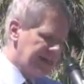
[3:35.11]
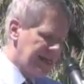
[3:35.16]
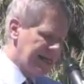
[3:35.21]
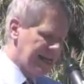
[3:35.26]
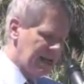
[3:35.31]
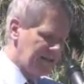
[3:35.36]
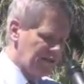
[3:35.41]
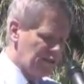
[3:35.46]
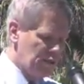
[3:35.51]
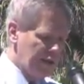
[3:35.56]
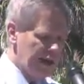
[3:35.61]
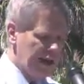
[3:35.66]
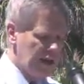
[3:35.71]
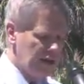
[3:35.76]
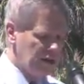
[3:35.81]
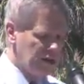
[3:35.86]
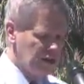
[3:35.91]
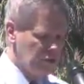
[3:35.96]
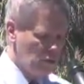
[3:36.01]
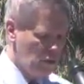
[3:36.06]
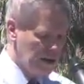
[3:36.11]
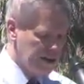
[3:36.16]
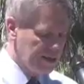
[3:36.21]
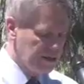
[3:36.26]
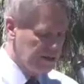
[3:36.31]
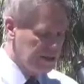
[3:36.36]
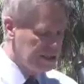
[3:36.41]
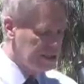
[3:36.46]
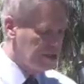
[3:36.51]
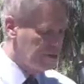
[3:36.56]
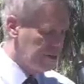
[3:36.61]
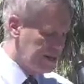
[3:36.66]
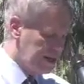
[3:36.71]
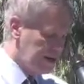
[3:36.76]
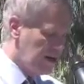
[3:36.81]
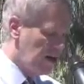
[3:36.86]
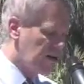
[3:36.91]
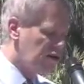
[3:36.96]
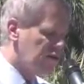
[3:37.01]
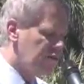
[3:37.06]
like everyone else, want their history
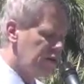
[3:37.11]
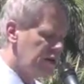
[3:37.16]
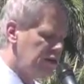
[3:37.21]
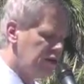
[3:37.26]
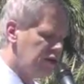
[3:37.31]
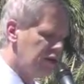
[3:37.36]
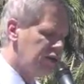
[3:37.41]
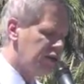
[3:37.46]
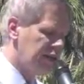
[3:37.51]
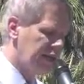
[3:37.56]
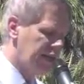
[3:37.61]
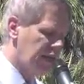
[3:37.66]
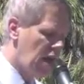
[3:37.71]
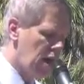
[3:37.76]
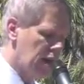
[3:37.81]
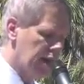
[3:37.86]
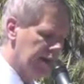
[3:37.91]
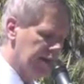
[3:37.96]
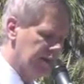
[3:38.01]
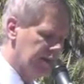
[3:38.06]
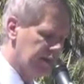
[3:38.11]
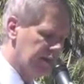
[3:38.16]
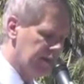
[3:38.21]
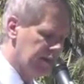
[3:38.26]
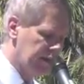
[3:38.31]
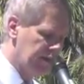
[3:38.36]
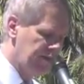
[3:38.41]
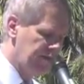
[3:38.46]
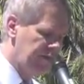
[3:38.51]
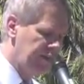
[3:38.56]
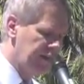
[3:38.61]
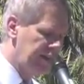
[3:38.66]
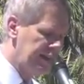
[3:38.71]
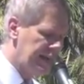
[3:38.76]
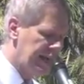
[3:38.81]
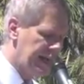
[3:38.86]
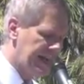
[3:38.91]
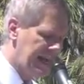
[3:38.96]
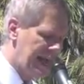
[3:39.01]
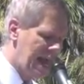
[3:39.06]
and contributions acknowledged. Filling
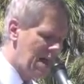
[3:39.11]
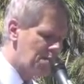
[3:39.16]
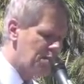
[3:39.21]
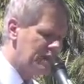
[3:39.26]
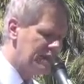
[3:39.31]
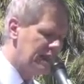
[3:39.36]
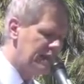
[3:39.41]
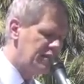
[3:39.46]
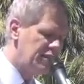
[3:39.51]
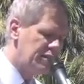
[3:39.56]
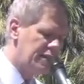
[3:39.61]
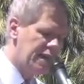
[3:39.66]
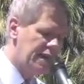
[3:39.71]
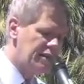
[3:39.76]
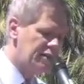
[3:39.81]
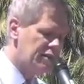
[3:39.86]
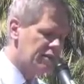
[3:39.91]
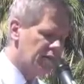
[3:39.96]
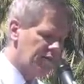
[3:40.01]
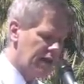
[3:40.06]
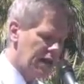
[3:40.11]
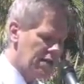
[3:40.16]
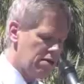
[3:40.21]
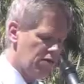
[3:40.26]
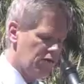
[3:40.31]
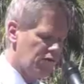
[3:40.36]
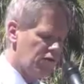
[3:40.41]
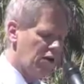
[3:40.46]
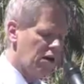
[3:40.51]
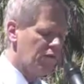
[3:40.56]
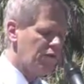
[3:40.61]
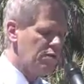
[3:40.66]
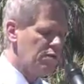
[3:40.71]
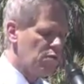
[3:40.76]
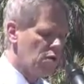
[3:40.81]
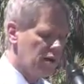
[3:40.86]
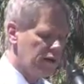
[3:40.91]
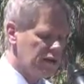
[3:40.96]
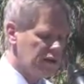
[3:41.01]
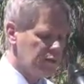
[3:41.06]
that gap is educational value for
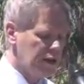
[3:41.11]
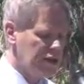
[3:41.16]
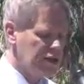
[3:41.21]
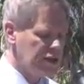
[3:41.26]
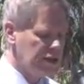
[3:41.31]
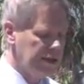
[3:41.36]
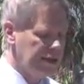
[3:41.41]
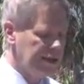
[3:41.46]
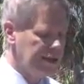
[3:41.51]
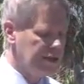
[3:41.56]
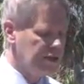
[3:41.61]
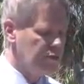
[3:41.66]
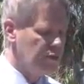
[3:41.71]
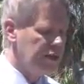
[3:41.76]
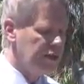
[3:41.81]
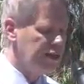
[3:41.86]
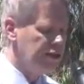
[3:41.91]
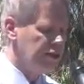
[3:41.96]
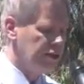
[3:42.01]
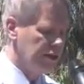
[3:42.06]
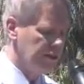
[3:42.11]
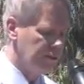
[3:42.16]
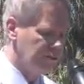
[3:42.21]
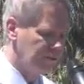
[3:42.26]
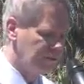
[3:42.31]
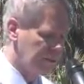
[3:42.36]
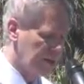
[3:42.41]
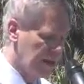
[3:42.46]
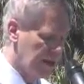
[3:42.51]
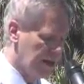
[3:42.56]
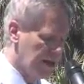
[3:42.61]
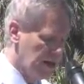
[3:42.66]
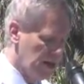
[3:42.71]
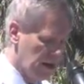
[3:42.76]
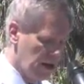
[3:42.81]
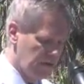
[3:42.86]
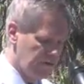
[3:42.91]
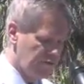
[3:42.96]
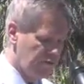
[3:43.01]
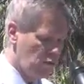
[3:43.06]
everyone, especially in this region.
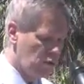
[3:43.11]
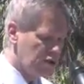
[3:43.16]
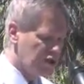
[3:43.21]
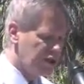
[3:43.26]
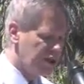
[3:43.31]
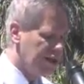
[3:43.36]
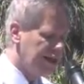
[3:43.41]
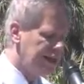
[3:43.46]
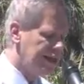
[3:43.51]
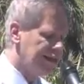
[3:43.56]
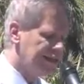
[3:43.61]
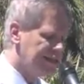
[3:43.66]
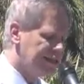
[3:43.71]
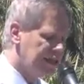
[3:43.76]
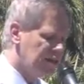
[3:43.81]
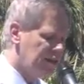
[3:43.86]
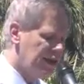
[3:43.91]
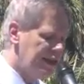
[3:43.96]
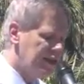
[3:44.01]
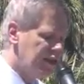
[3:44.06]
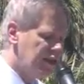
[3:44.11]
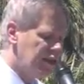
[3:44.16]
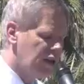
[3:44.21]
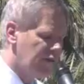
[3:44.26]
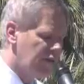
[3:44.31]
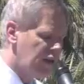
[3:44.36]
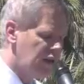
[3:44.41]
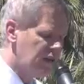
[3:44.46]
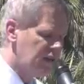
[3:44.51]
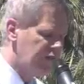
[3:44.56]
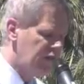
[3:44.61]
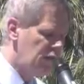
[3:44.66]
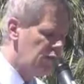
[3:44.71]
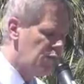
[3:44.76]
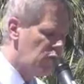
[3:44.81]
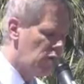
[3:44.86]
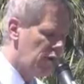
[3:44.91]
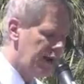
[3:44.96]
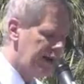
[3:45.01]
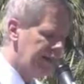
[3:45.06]
Unfortunately, consideration of others'
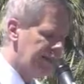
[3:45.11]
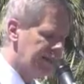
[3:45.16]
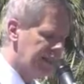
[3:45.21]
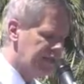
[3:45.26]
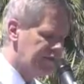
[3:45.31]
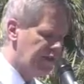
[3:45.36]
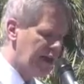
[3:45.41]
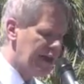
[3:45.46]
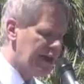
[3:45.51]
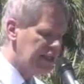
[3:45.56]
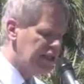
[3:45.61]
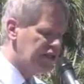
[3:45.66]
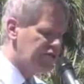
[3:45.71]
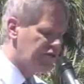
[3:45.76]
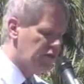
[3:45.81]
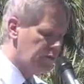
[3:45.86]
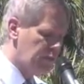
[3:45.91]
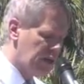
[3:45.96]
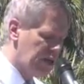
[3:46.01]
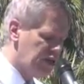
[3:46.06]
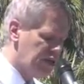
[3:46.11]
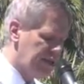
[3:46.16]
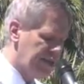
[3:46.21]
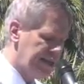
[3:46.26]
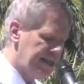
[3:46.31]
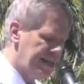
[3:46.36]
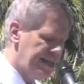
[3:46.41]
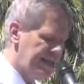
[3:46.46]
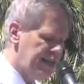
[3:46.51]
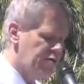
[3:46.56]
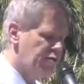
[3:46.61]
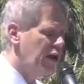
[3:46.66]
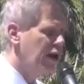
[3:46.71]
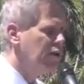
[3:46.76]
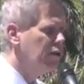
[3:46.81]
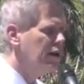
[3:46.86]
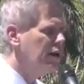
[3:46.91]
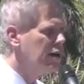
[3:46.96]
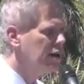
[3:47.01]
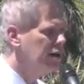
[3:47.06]
viewpoints has vanished from much of the heated
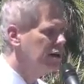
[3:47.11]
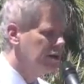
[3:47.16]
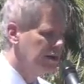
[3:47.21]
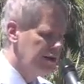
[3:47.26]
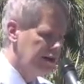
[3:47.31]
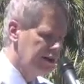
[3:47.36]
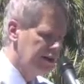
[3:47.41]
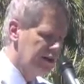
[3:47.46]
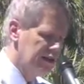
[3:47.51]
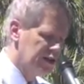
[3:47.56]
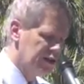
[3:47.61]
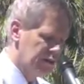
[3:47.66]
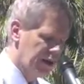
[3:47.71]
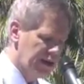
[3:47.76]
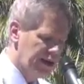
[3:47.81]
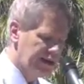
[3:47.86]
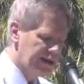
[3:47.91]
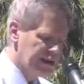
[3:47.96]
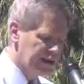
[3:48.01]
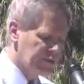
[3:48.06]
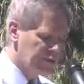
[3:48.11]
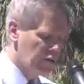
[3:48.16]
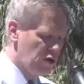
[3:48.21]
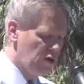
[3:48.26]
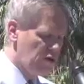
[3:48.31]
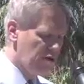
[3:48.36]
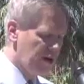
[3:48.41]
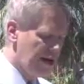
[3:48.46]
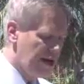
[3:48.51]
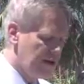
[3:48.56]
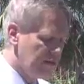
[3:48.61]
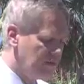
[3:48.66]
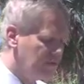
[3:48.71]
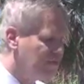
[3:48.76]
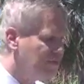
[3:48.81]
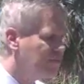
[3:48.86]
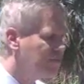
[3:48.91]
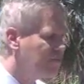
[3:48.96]
rhetoric surrounding this program.